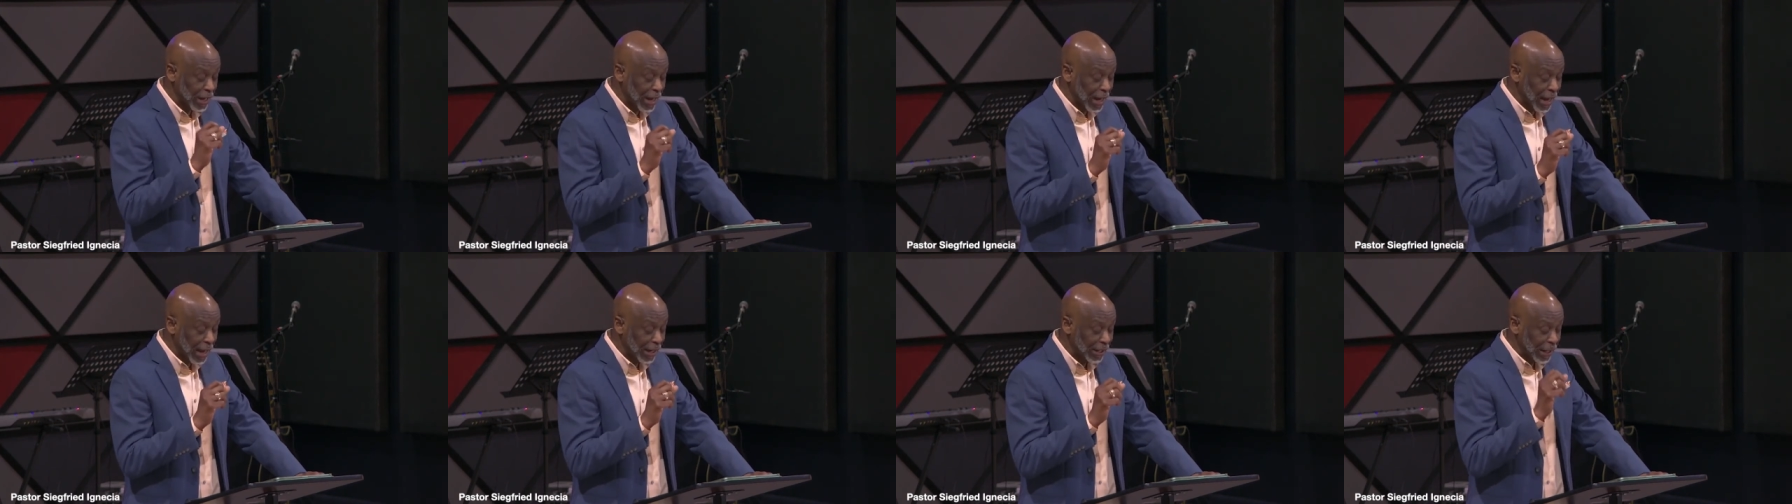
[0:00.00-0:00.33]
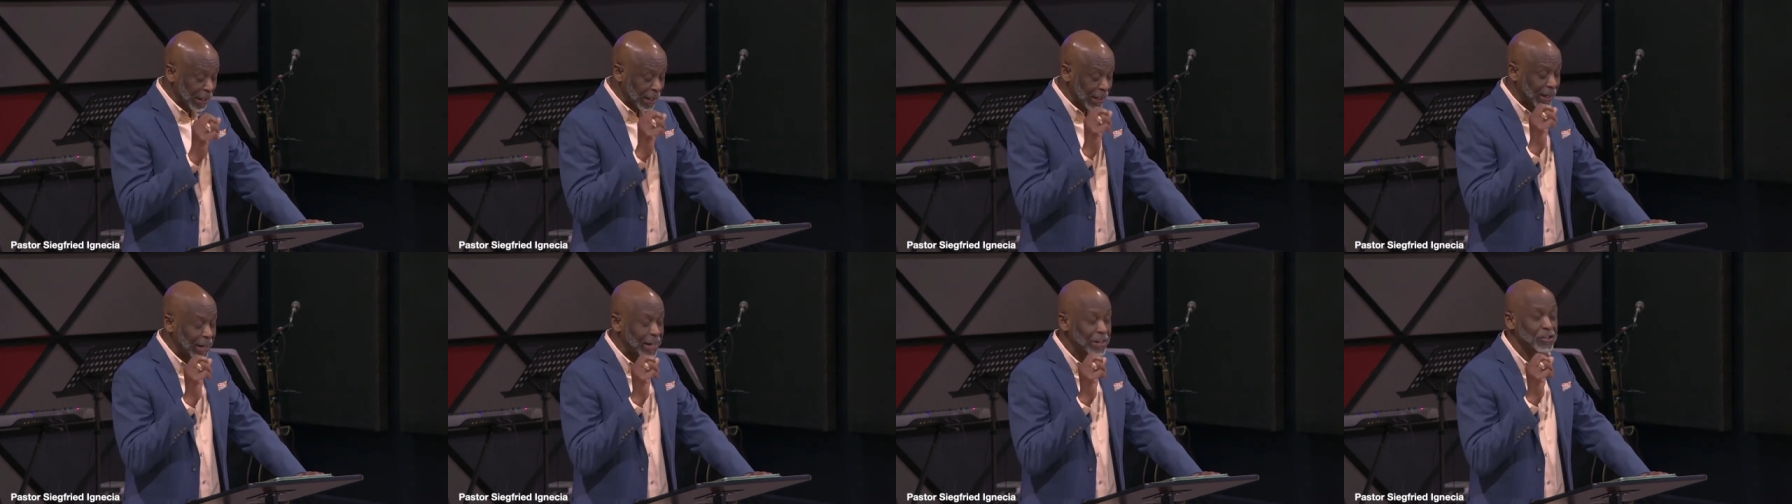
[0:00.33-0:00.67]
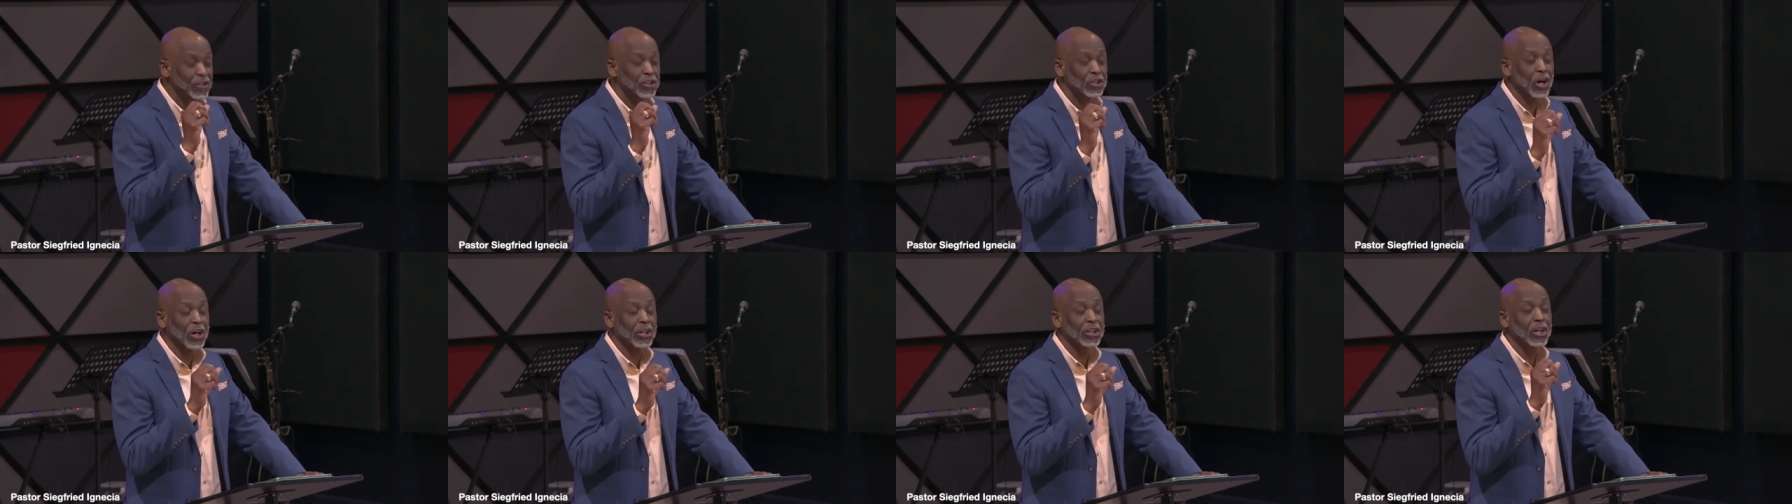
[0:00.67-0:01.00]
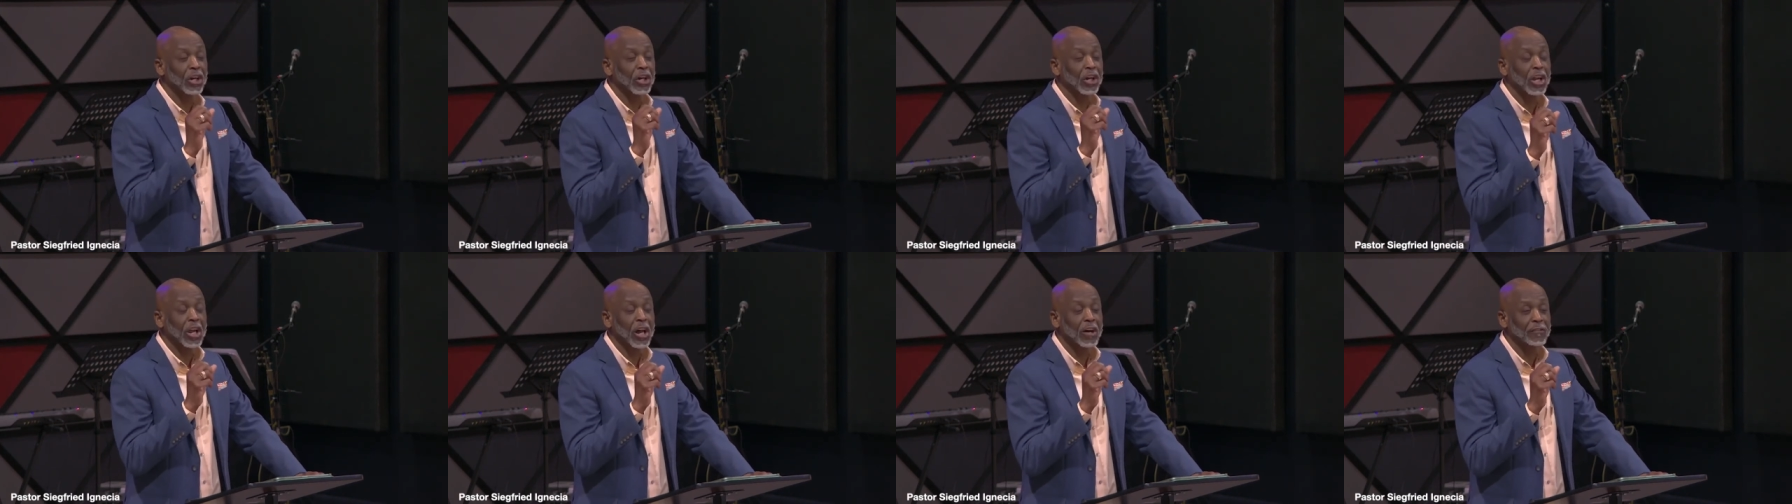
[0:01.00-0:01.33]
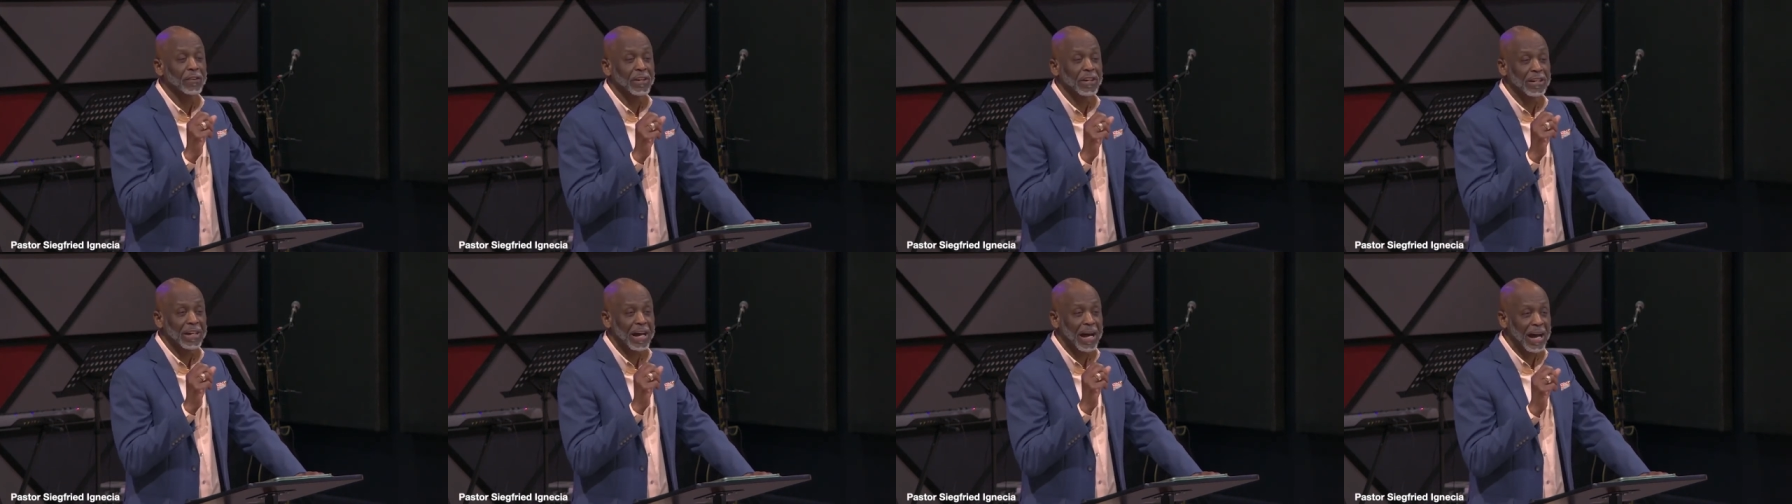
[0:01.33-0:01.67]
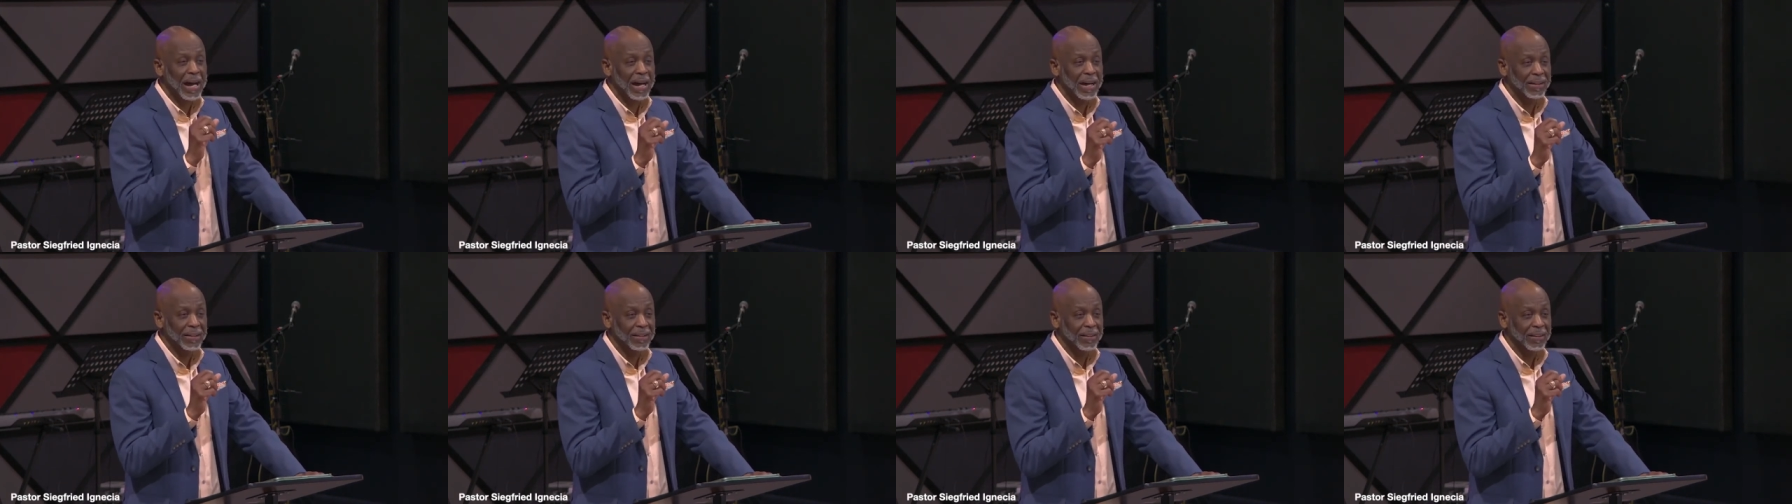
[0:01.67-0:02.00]
God is not a loving
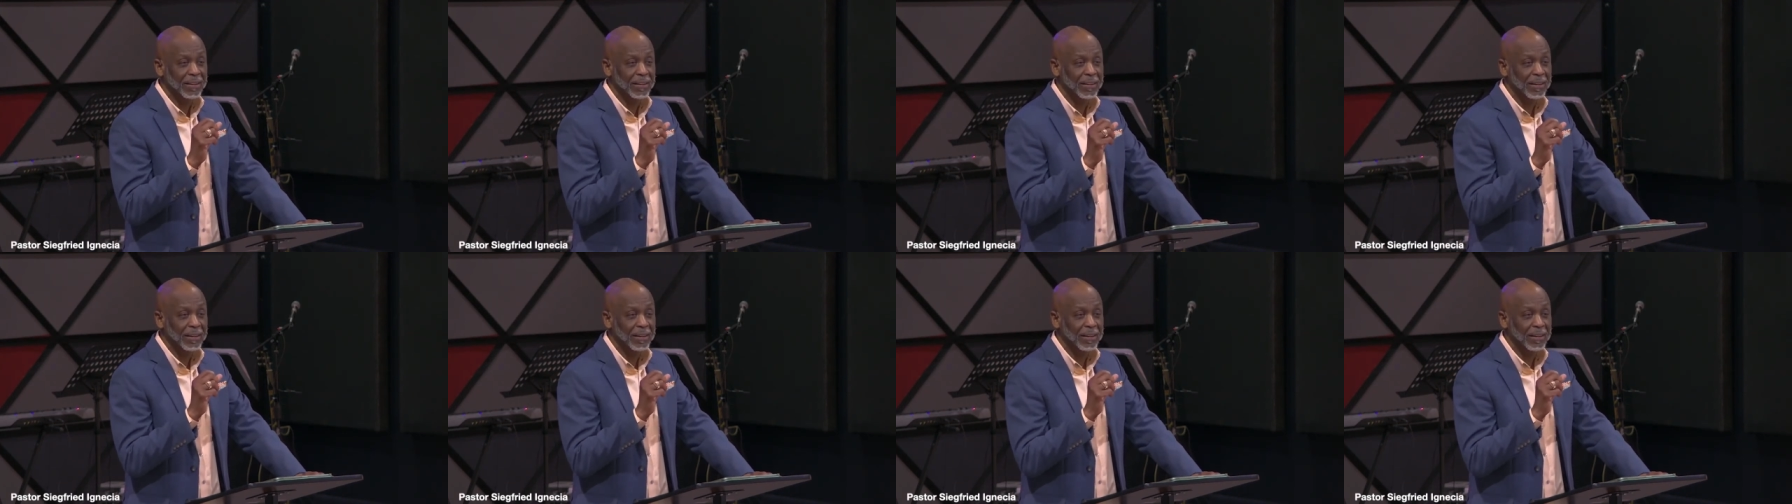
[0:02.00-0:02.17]
God.